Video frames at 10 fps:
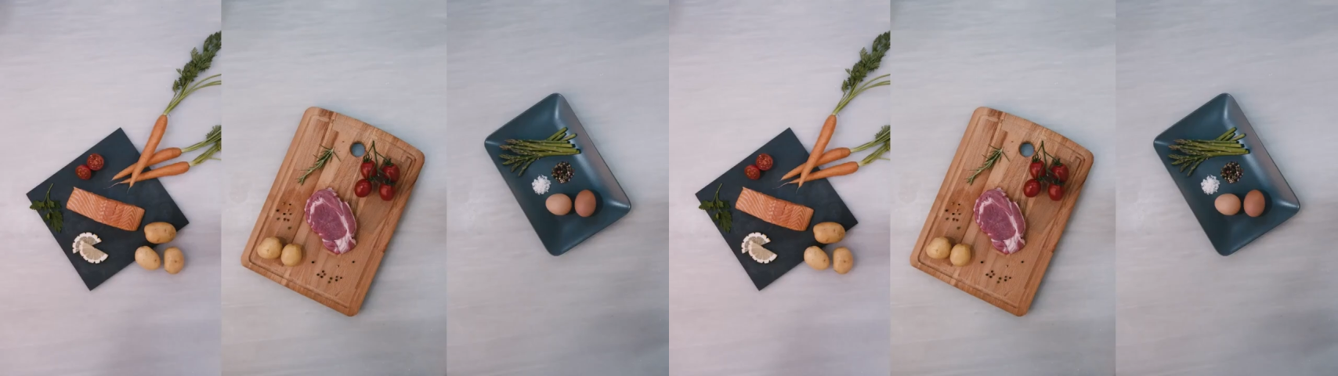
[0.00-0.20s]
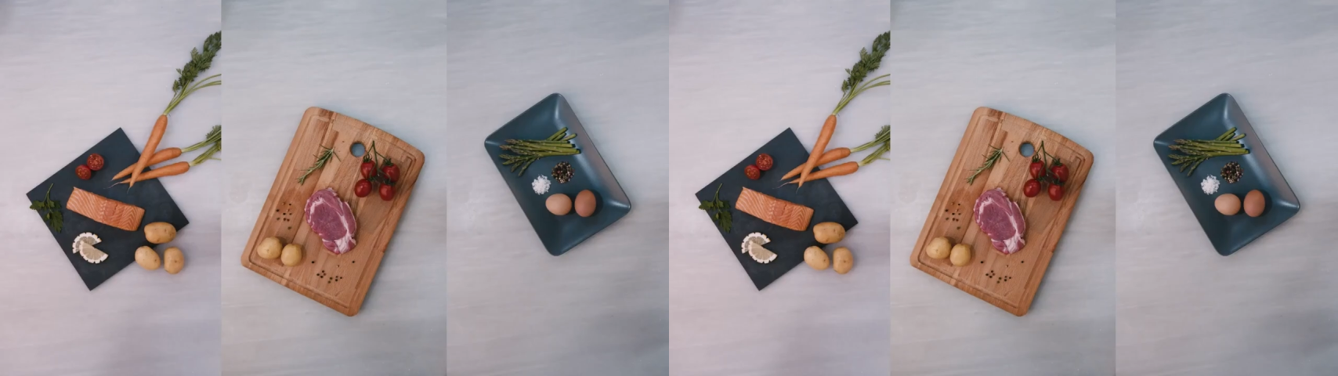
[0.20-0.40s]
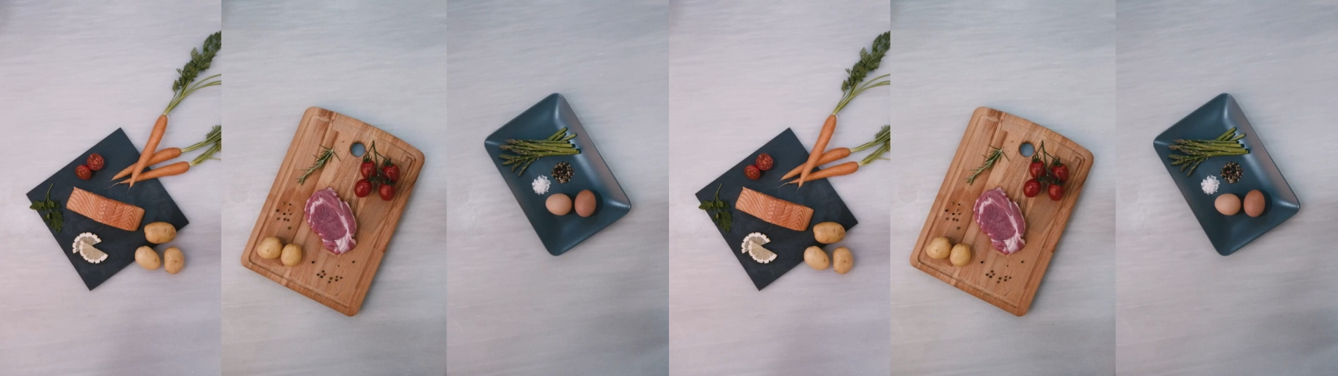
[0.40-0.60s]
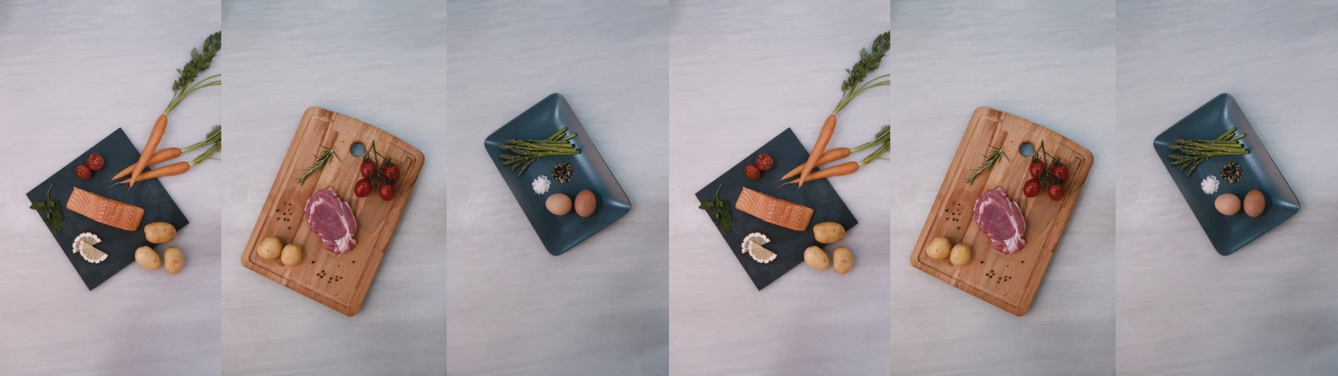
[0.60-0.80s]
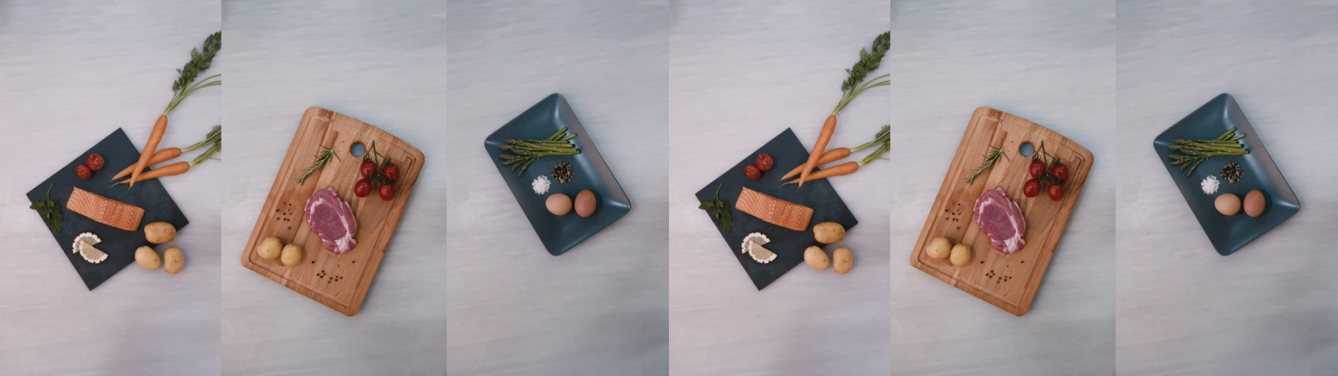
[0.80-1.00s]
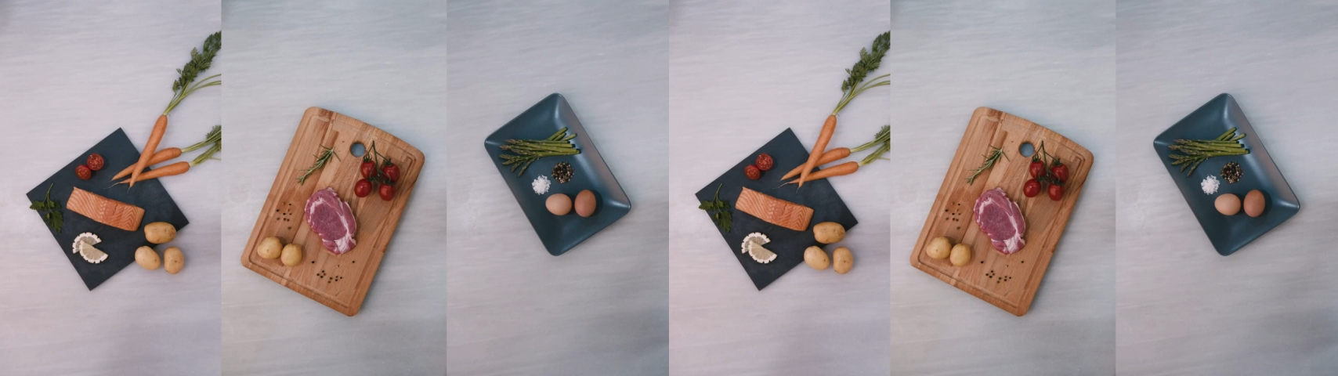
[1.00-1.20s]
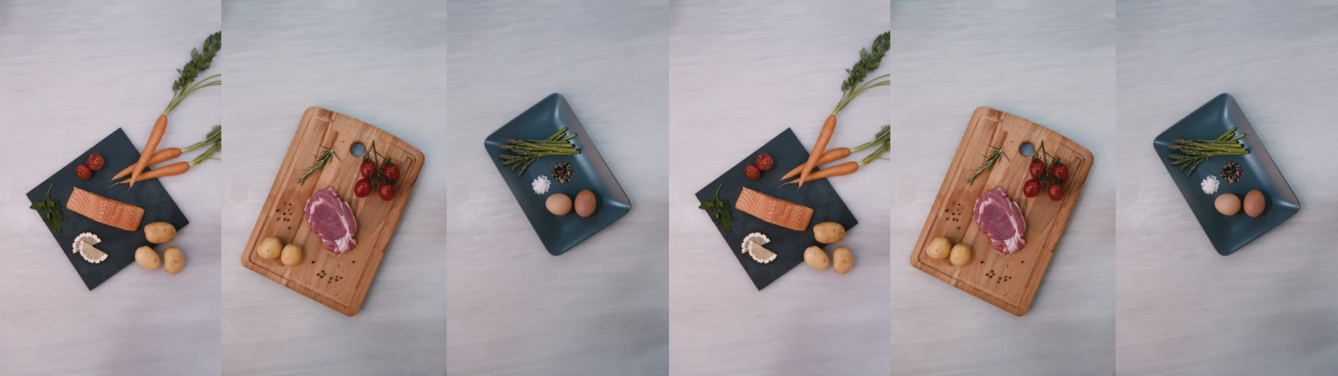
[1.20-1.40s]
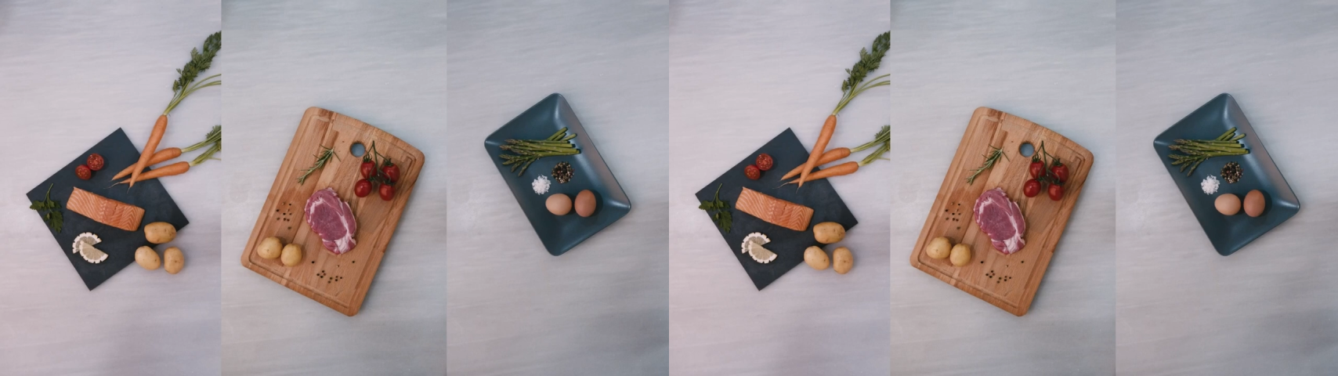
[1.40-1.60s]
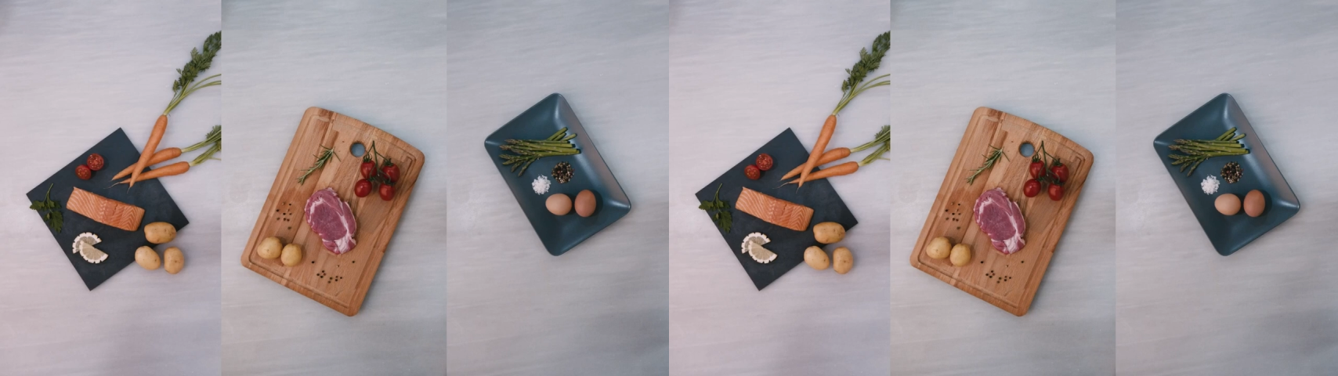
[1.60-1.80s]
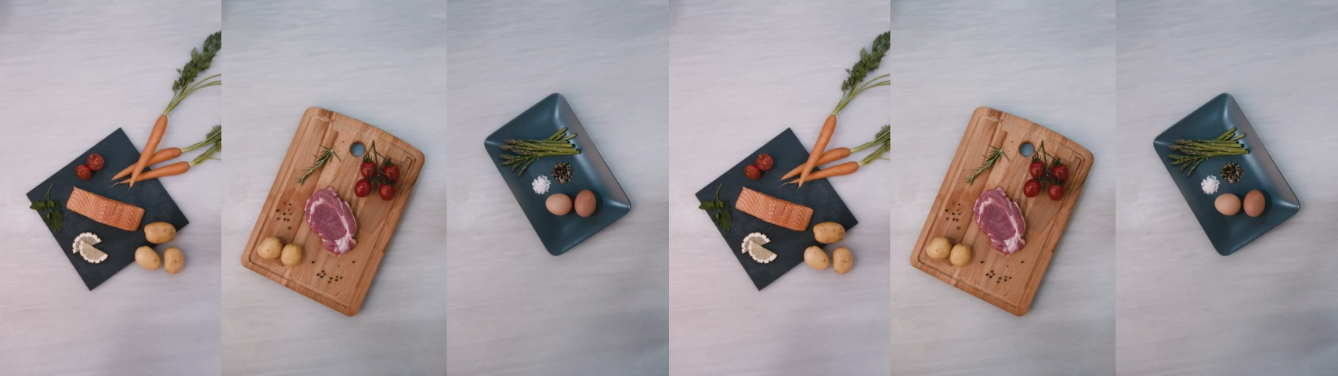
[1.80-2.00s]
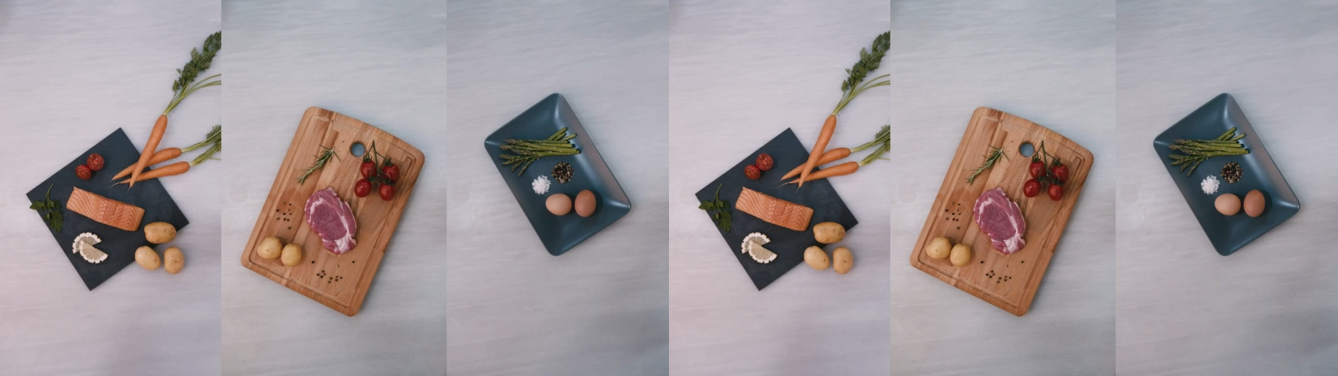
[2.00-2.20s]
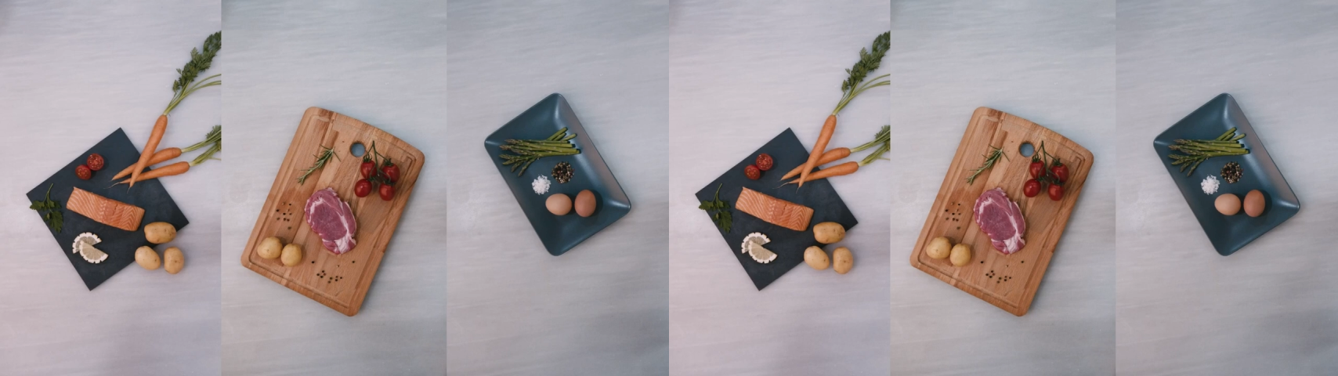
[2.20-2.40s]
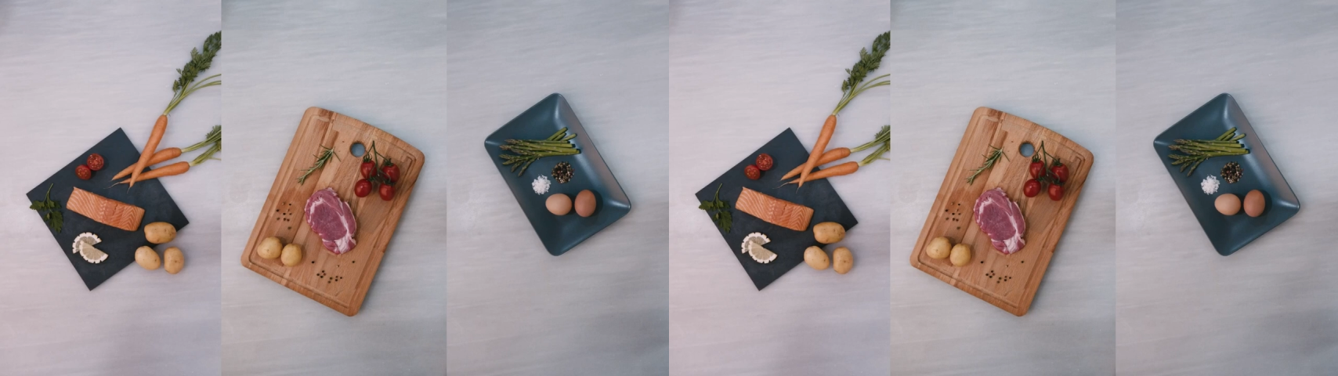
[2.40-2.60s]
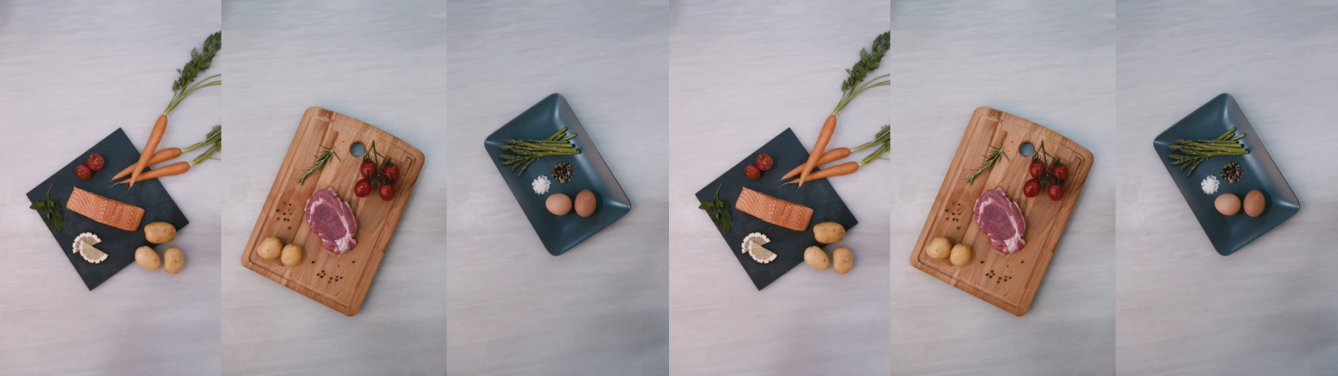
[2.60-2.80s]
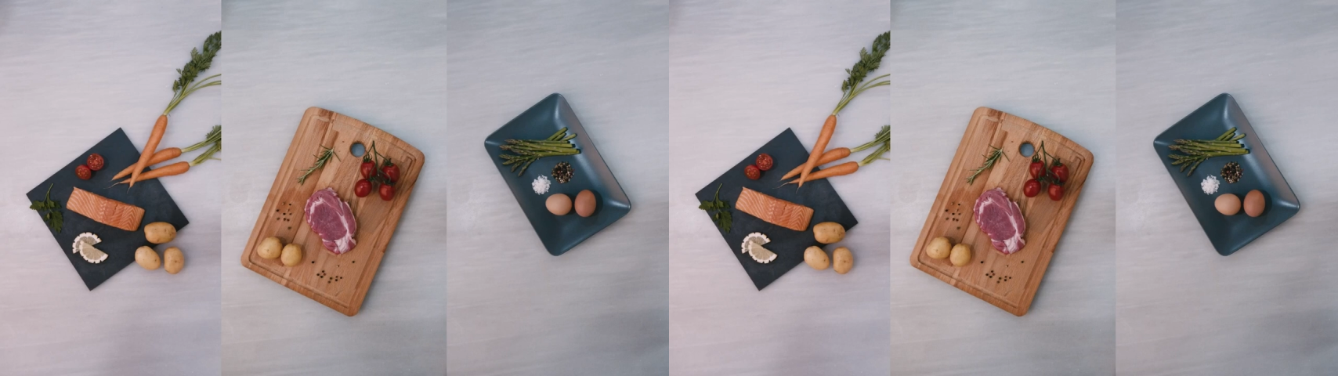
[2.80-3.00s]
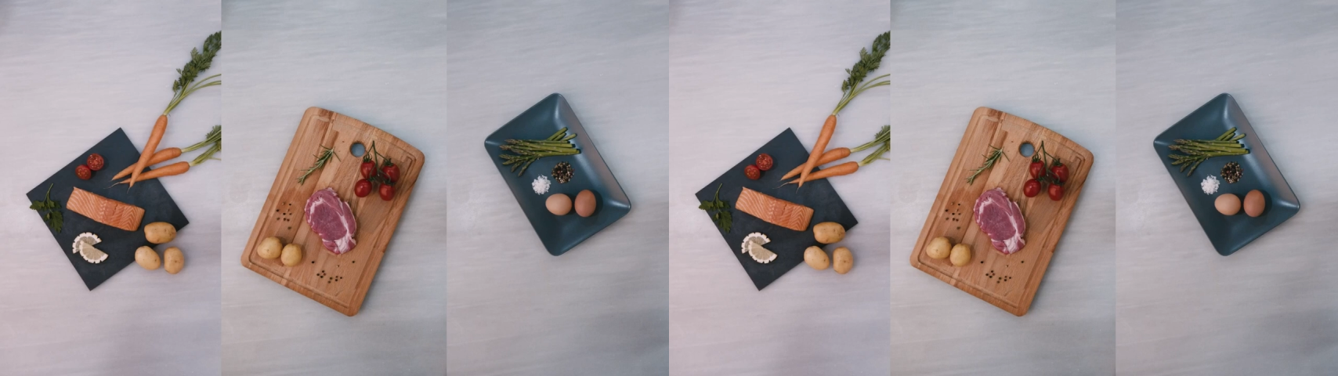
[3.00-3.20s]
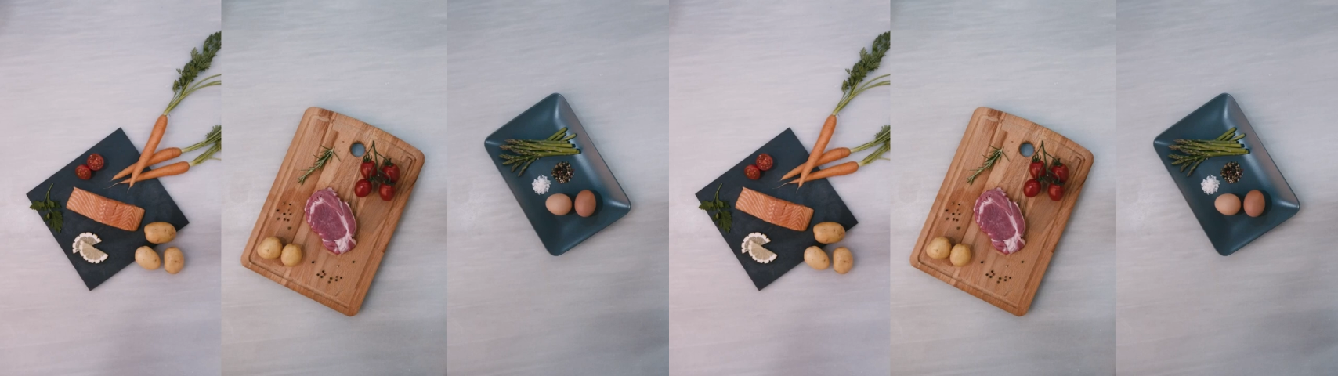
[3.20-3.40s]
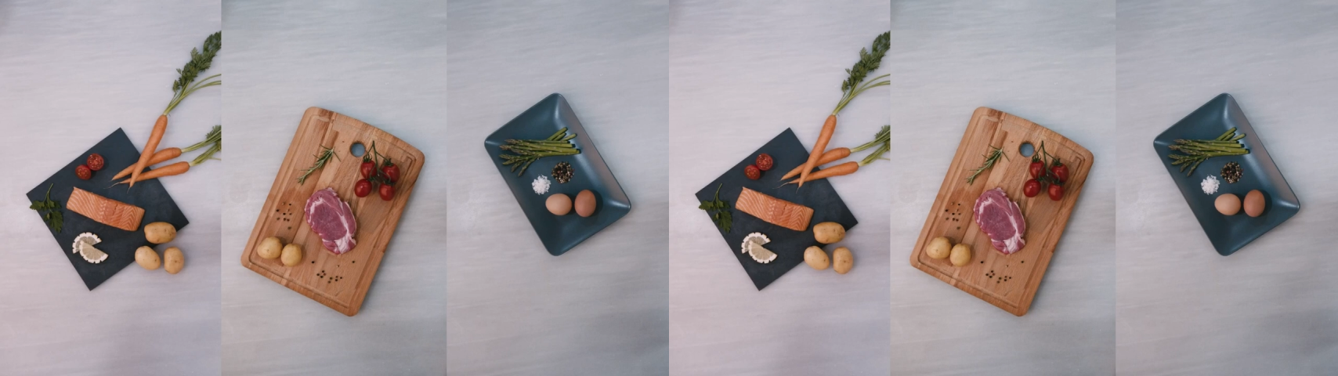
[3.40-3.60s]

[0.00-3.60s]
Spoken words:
Nobody's mouth can be seen.